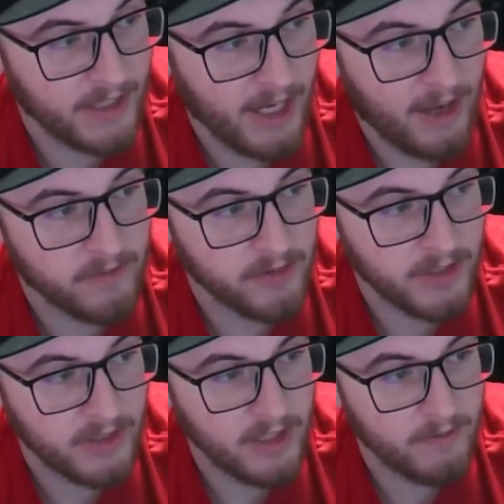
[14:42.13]
after
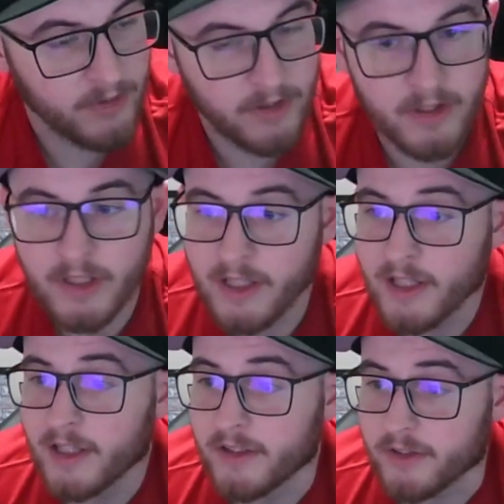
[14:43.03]
the 11th.
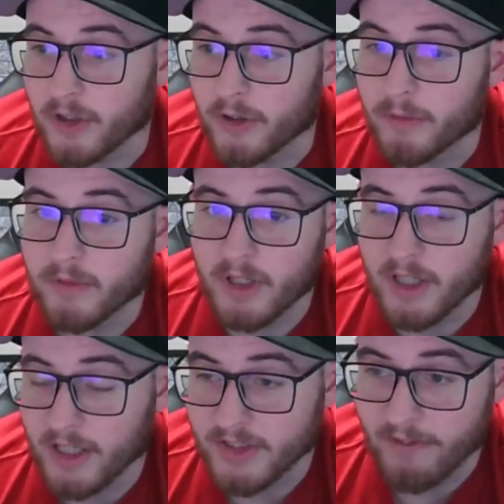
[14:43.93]
So
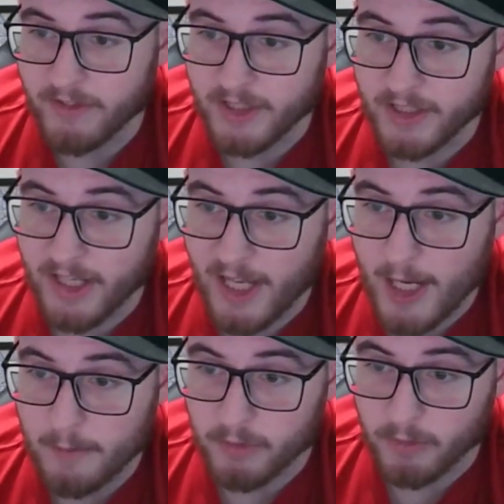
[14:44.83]
17
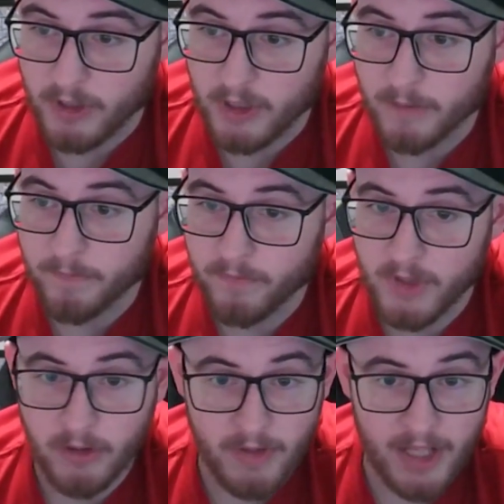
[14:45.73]
games where
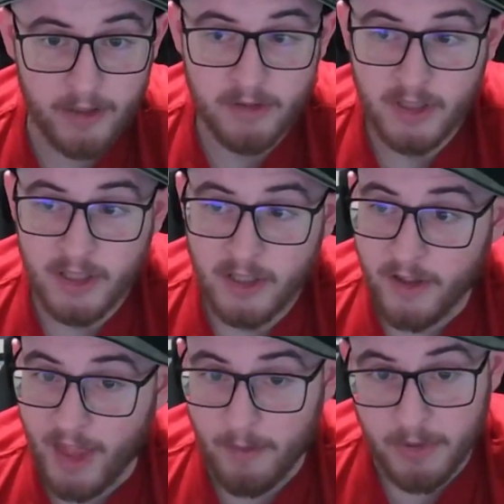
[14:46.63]
that
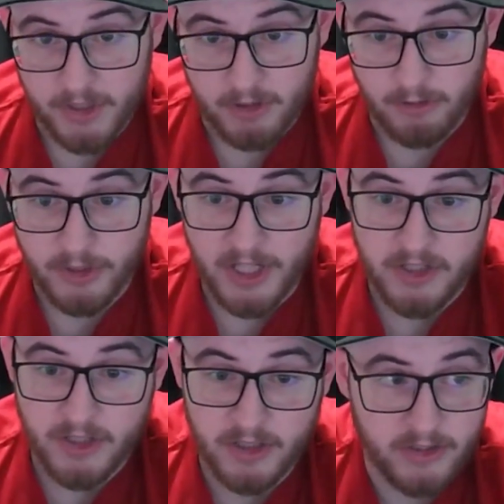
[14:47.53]
pitching
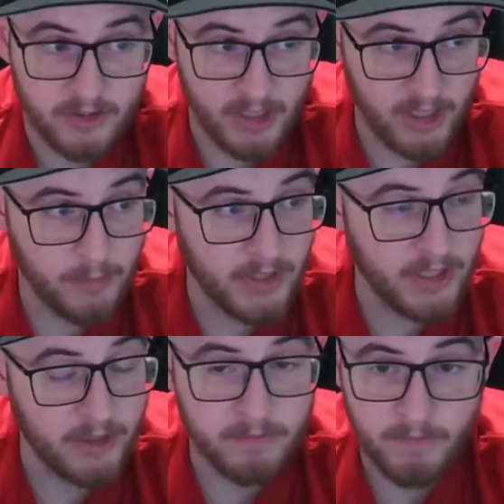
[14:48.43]
rotation is going to
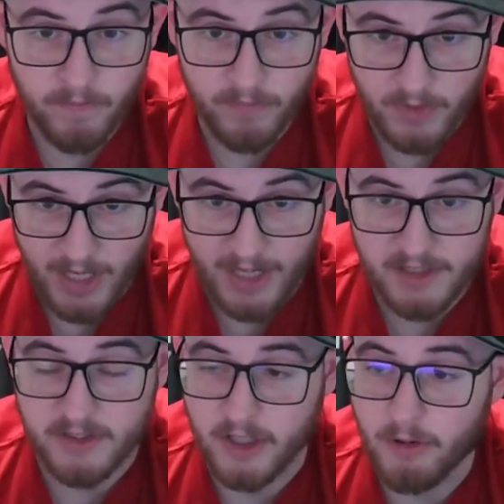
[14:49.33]
be
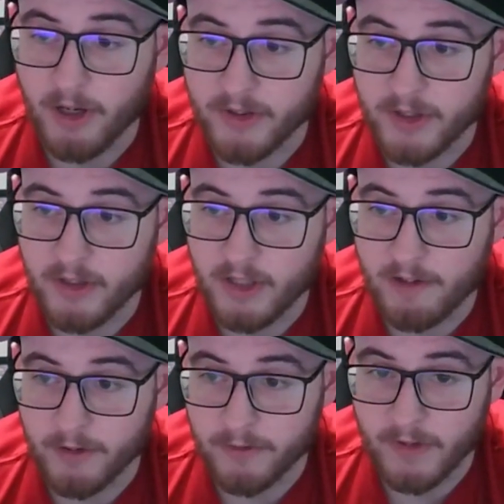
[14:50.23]
asked to go out
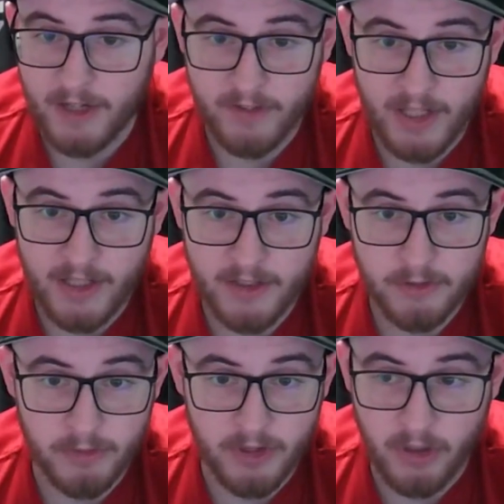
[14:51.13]
every 5
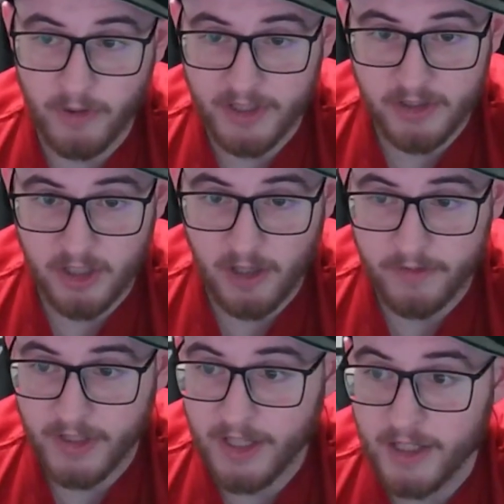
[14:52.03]
days with no extra
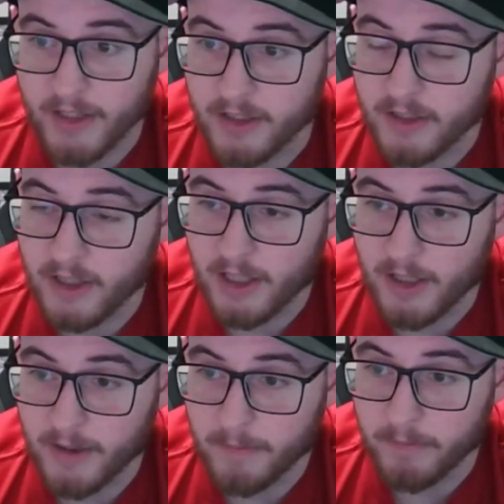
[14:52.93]
off day.
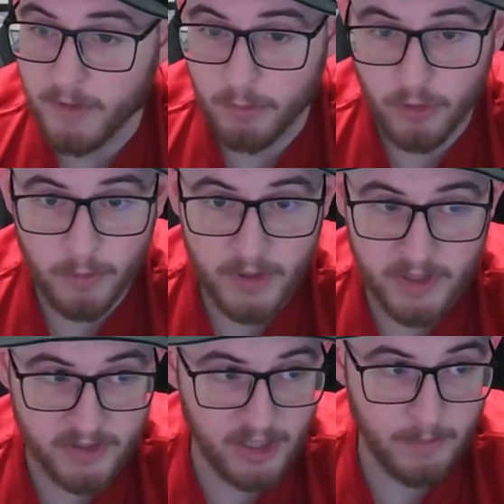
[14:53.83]
The bullpen
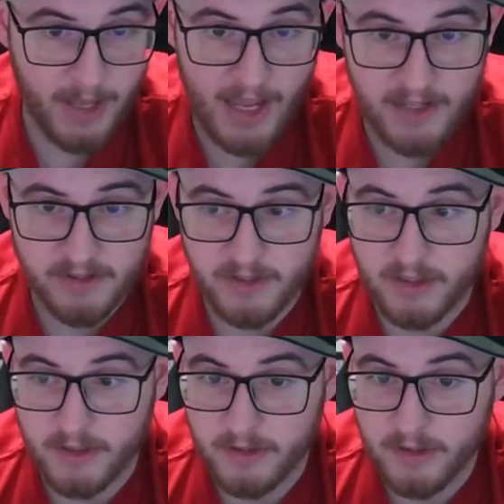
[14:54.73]
is going to be asked to